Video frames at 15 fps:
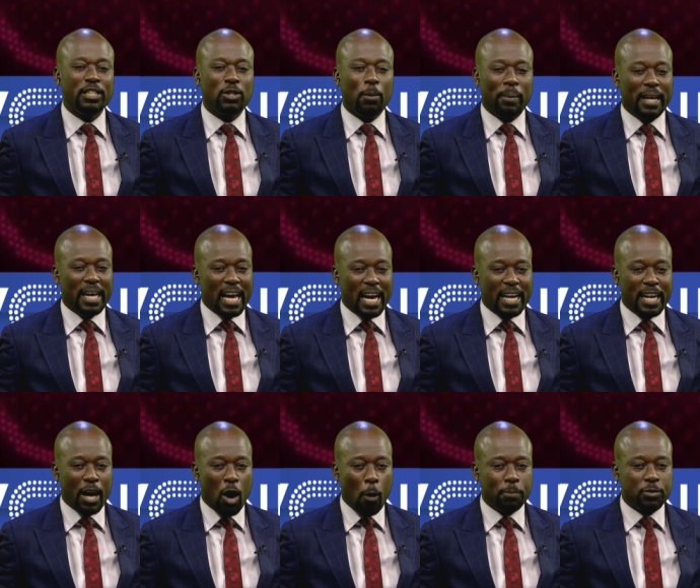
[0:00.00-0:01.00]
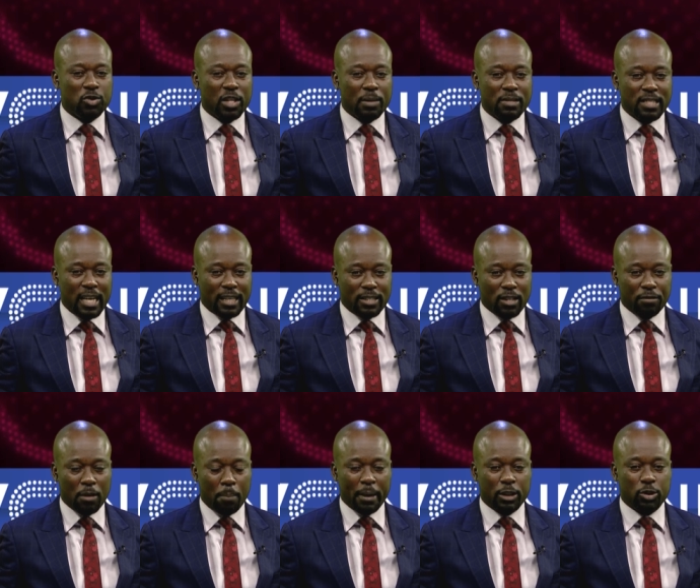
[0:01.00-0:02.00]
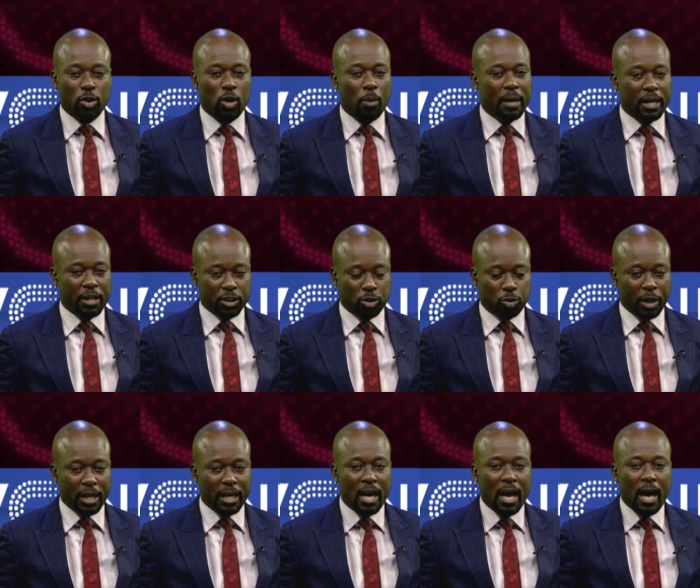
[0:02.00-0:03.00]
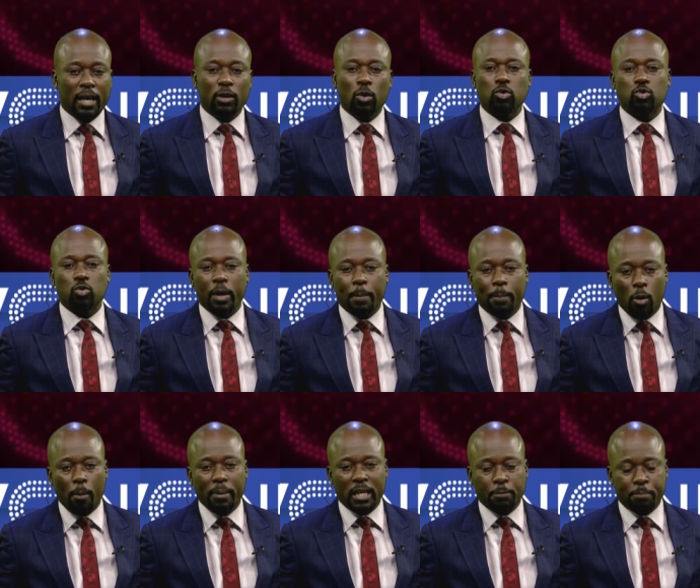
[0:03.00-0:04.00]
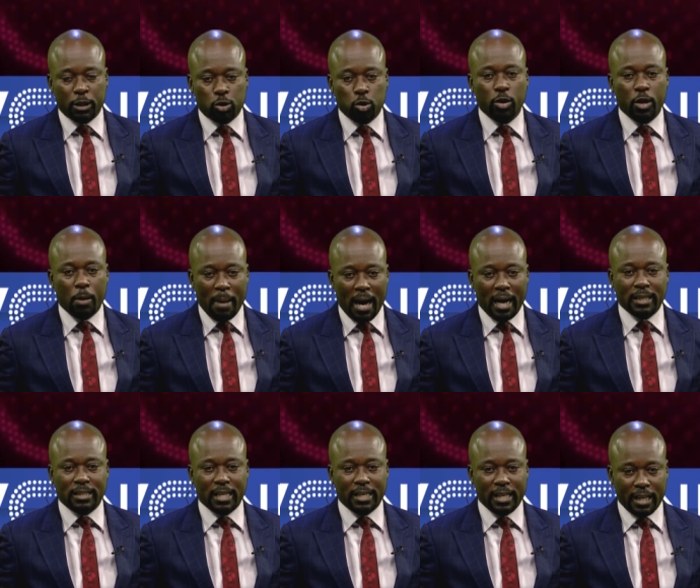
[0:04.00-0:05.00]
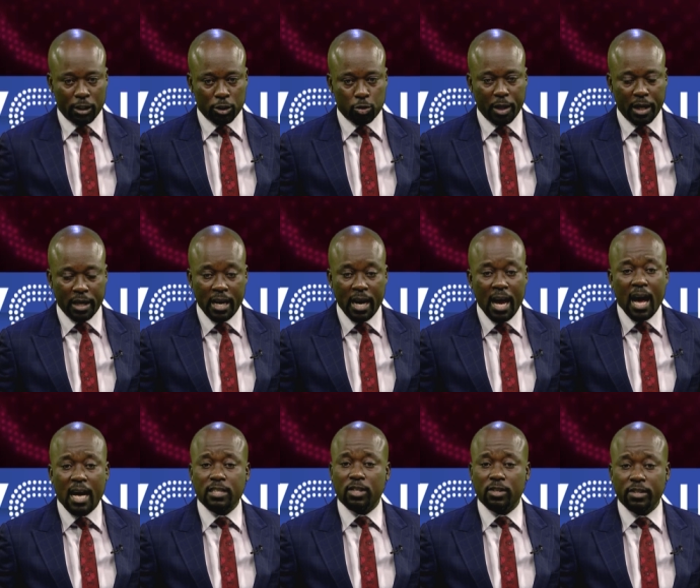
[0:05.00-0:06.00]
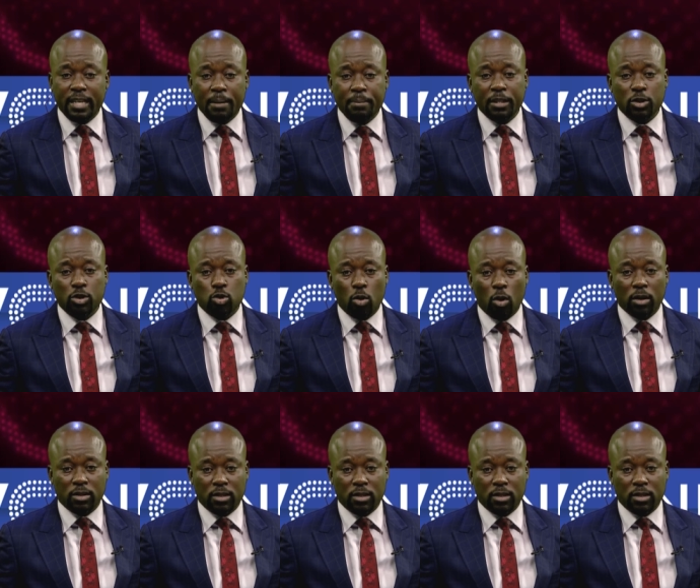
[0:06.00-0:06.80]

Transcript: major player in the upstream sector of the petroleum industry and also a prominent petroleum marketer in the country, has condemned in strong